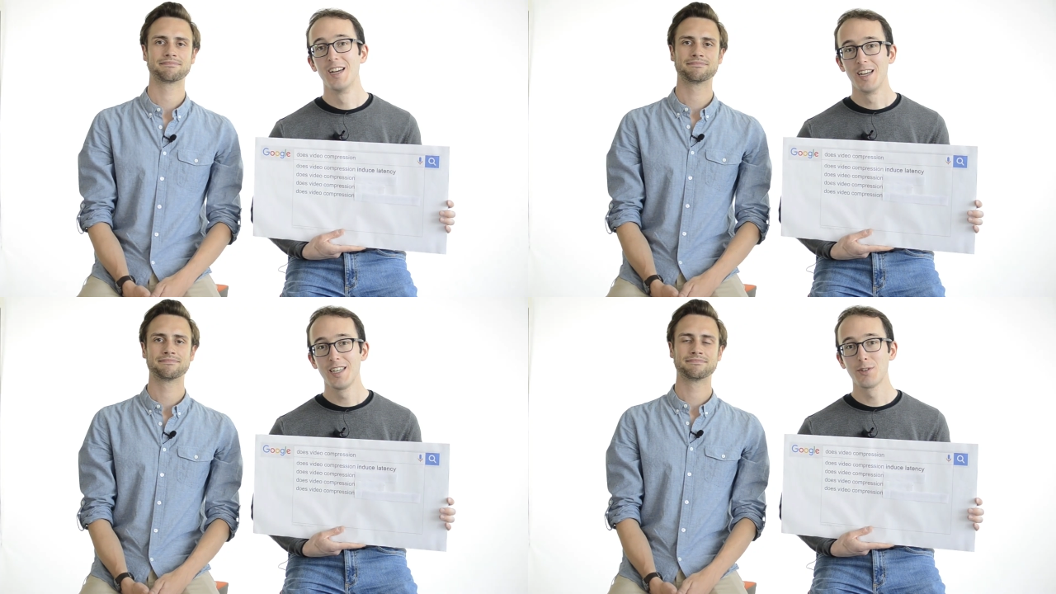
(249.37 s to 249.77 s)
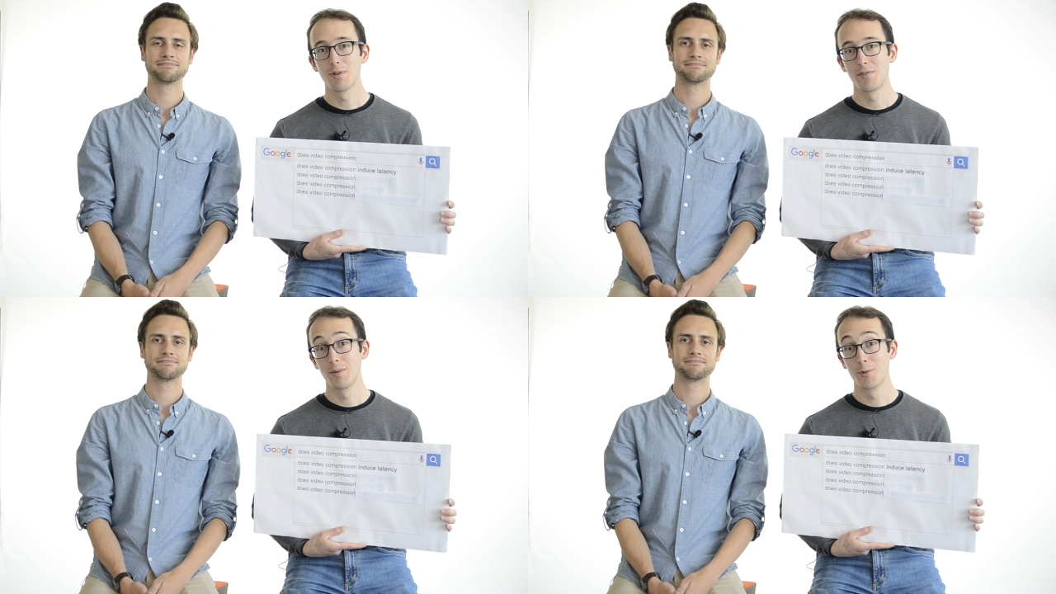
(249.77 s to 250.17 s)

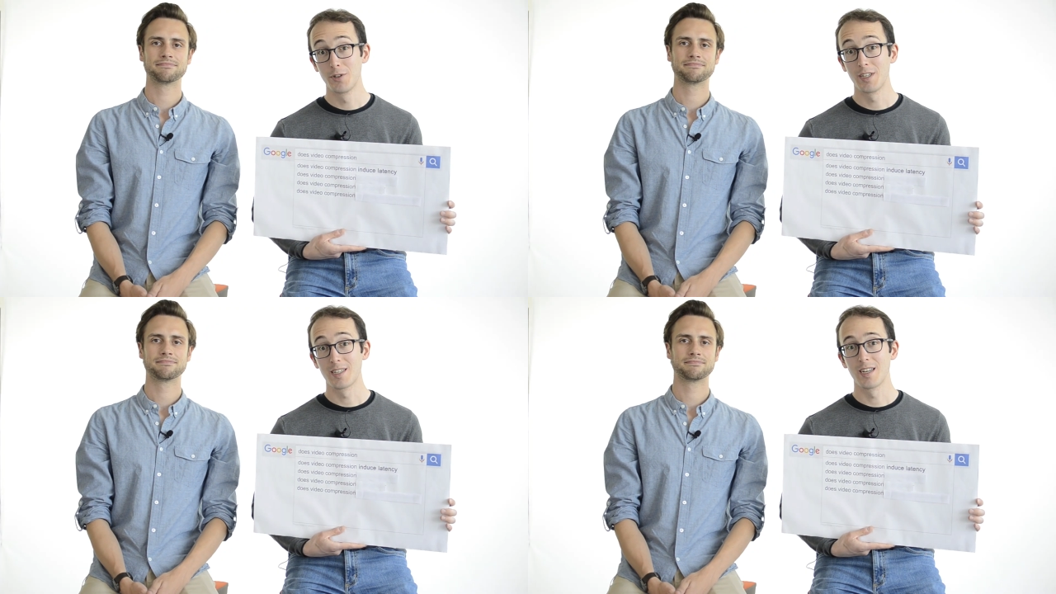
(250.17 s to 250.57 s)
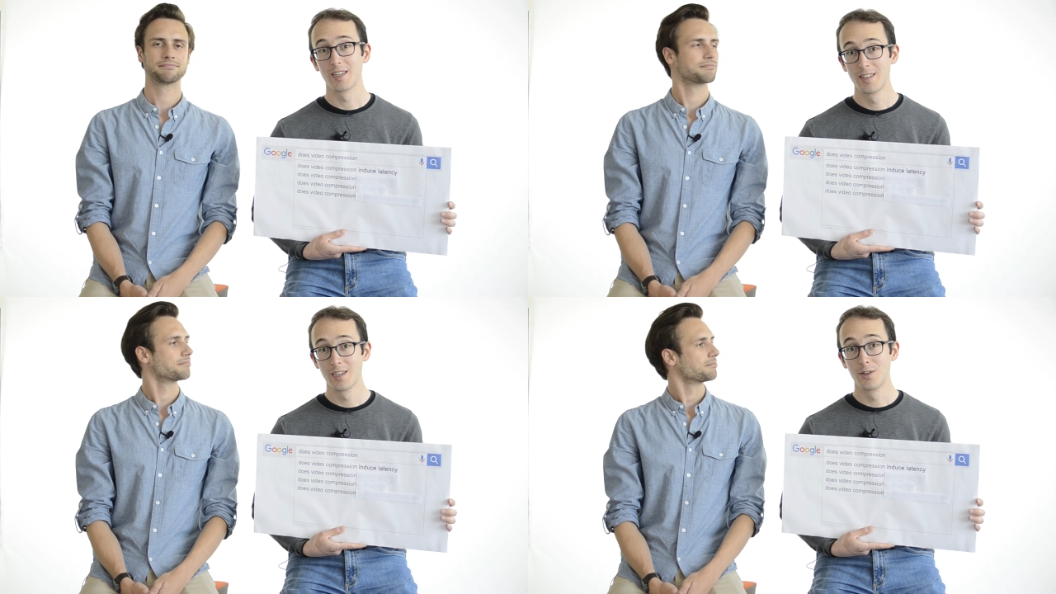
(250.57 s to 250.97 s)
Speaker 1: Intraframe codecs
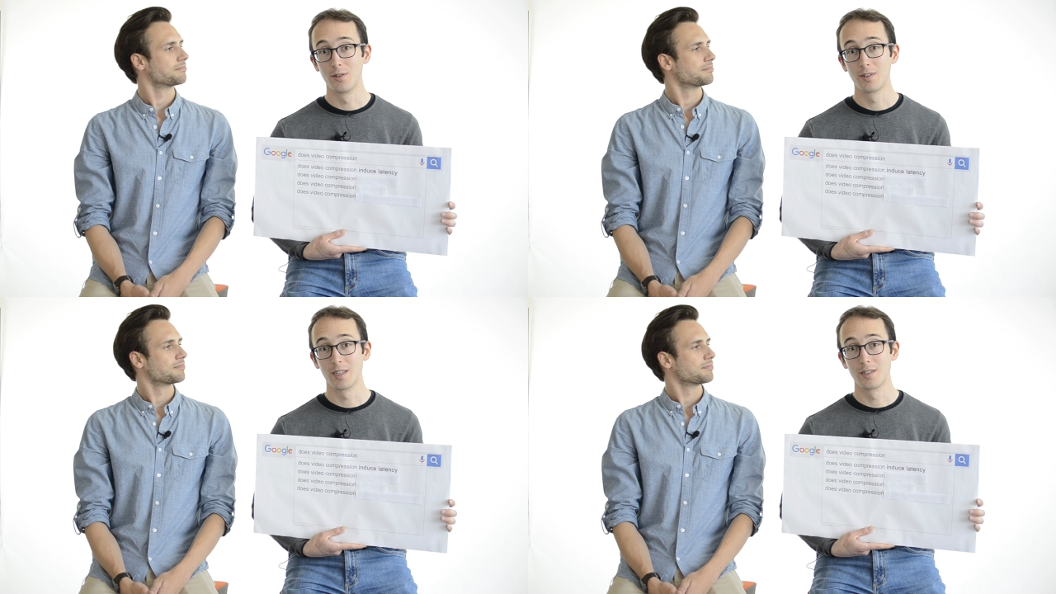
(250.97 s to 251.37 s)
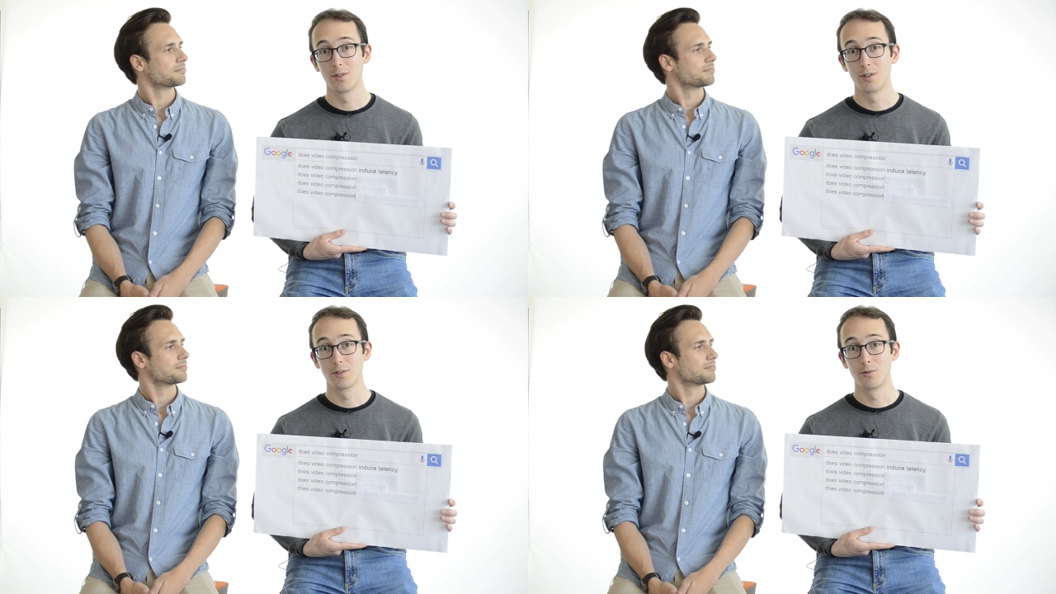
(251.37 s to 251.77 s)
like Tico can go
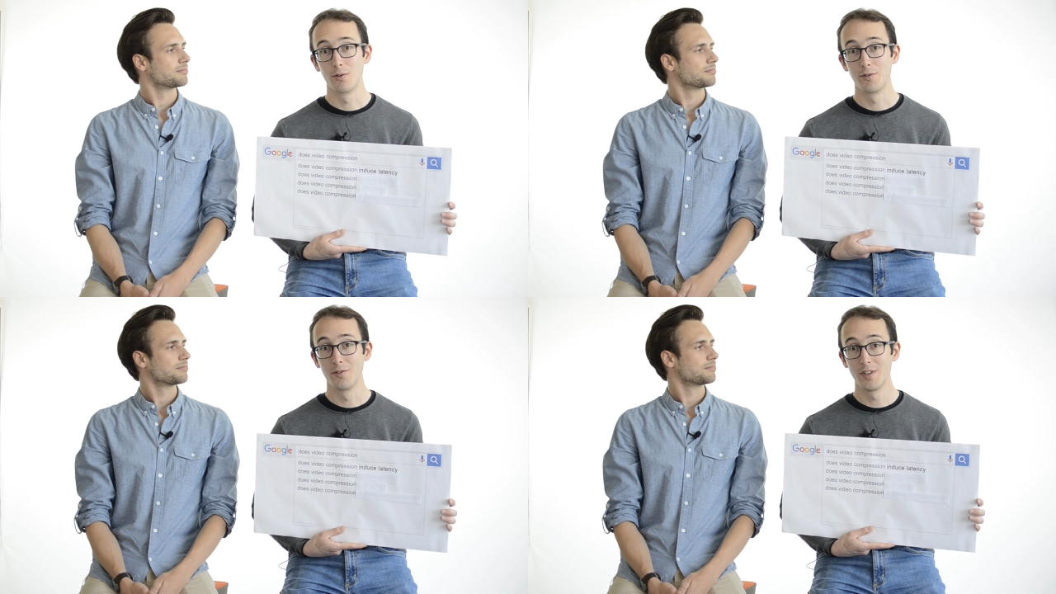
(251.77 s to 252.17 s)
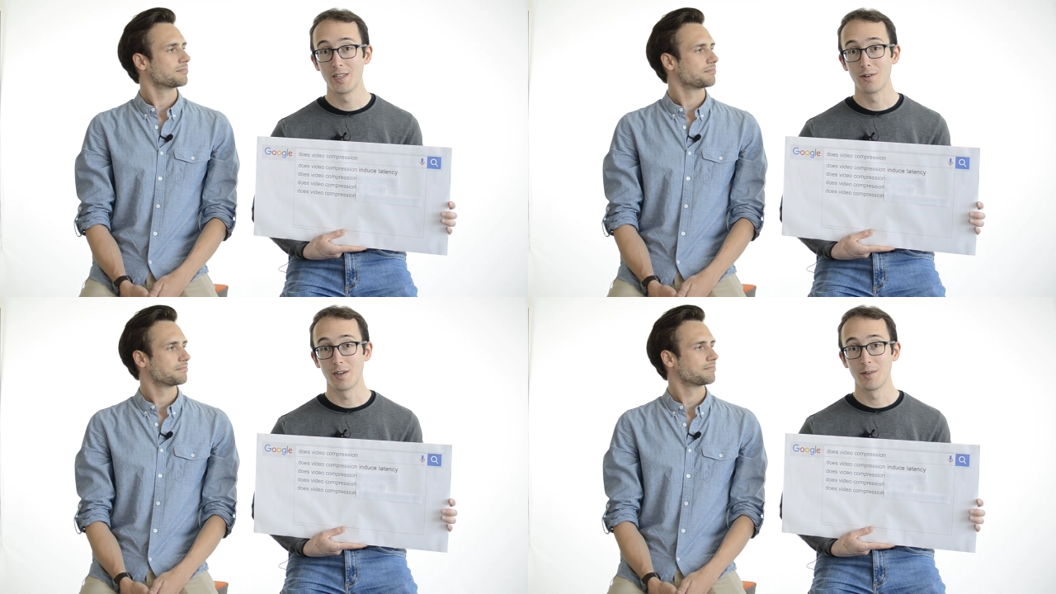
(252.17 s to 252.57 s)
down to a few
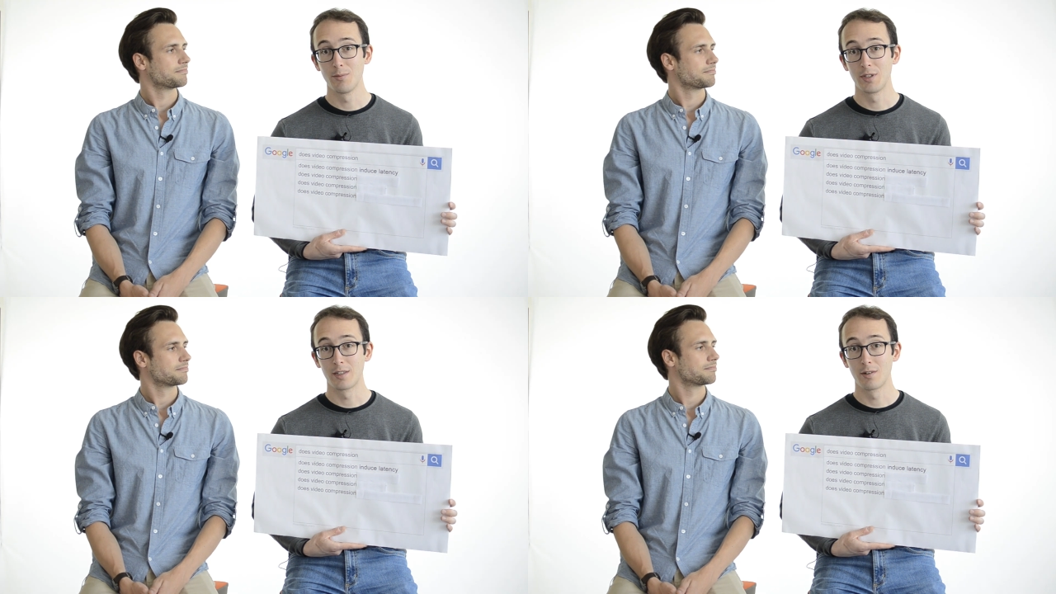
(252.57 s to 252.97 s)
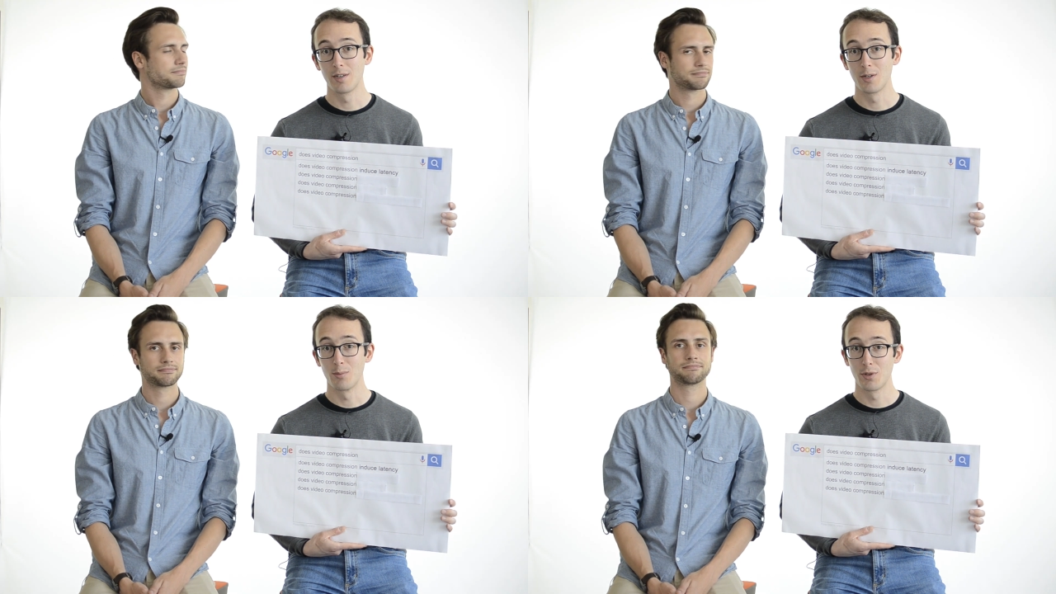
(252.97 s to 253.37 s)
video lines, but that only
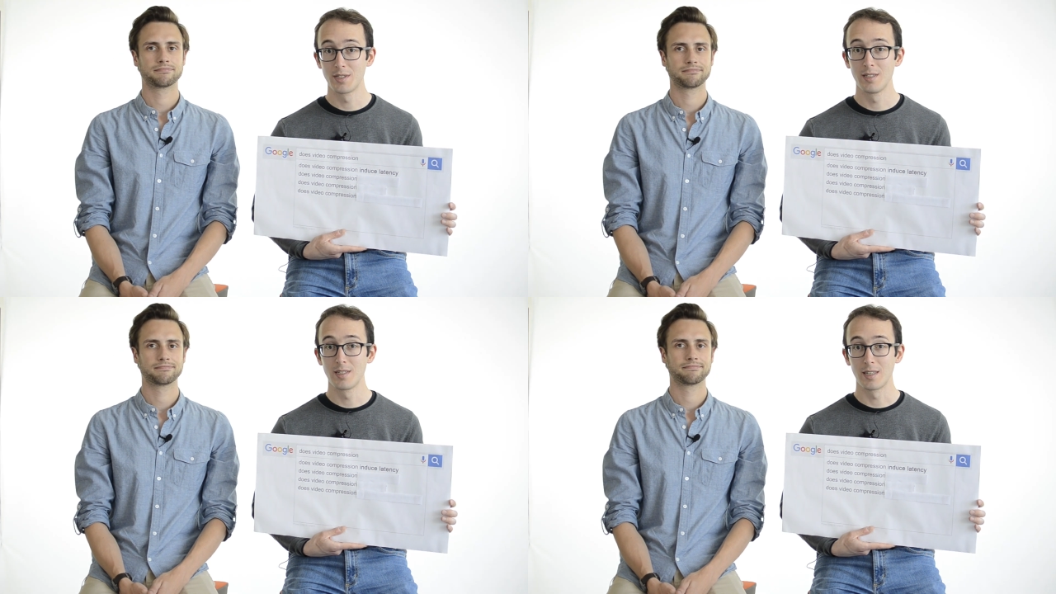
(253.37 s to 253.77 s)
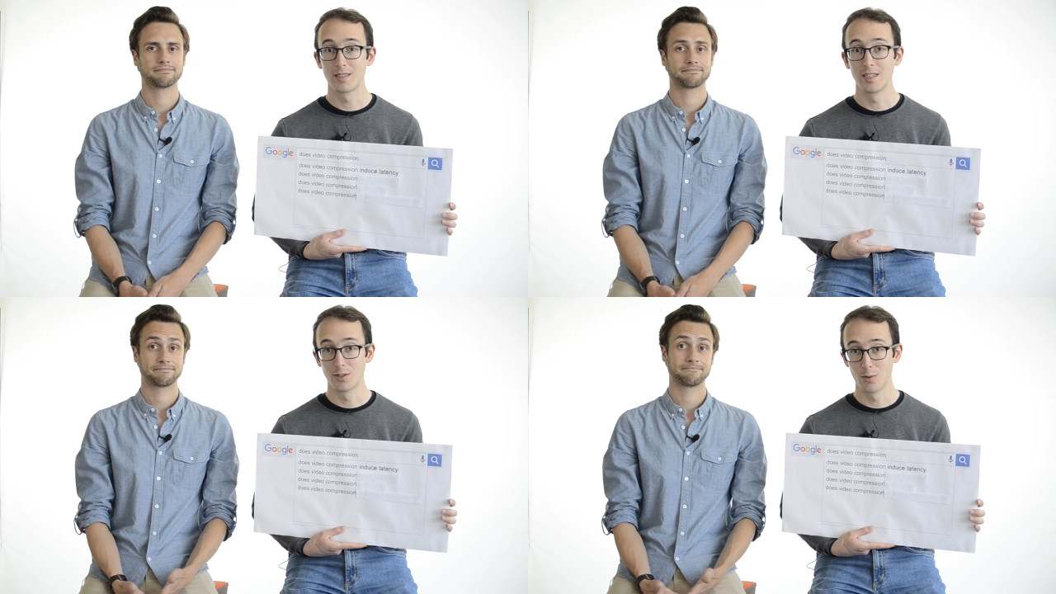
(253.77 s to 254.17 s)
compresses at
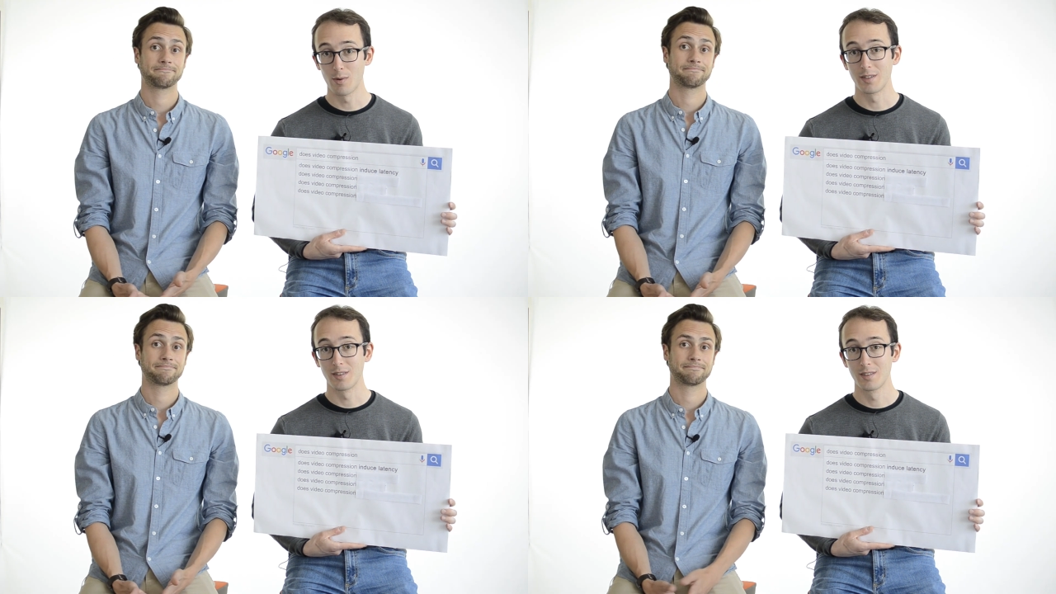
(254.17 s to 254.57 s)
6 to 1.